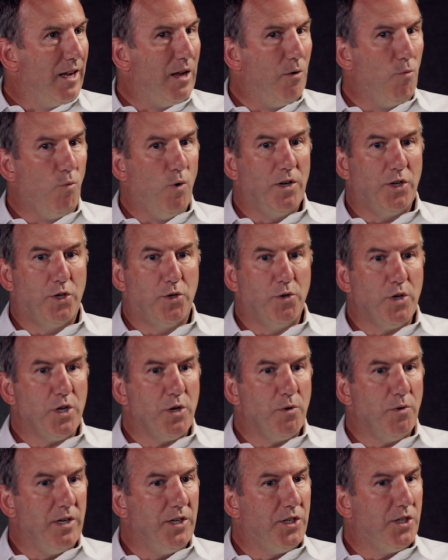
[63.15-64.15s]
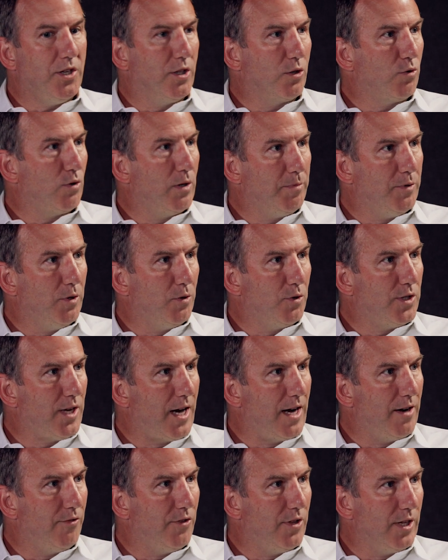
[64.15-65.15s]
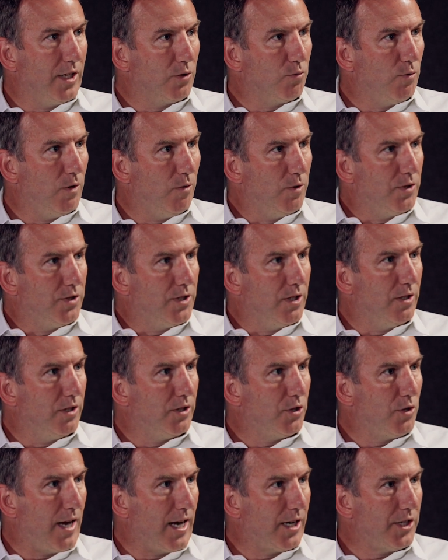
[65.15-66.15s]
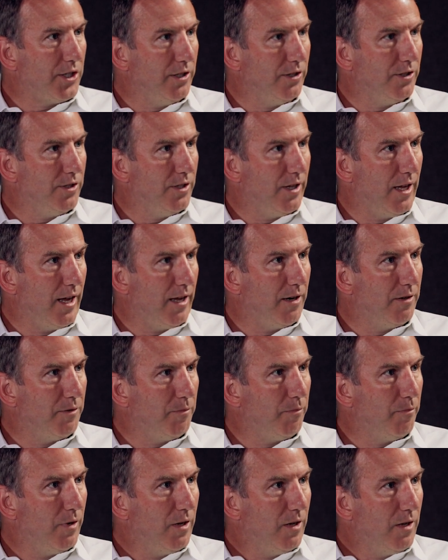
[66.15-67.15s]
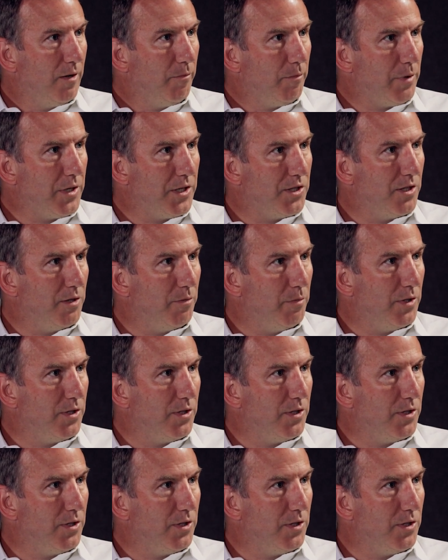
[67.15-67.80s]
And what drew you into the crypto side of things? What was the attraction to that piece of the